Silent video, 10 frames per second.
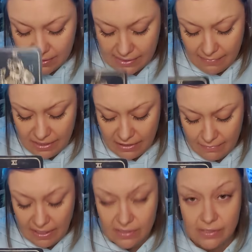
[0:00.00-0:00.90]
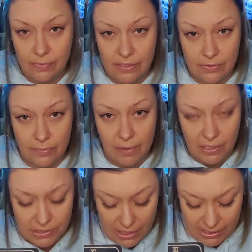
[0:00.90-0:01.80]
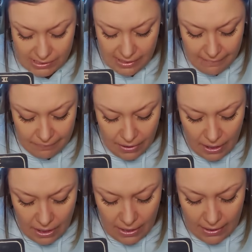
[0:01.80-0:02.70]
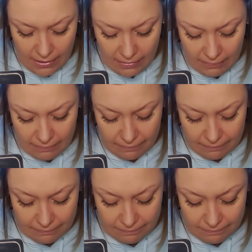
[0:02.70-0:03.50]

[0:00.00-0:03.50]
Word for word: Somebody here may also want to apologize. Um,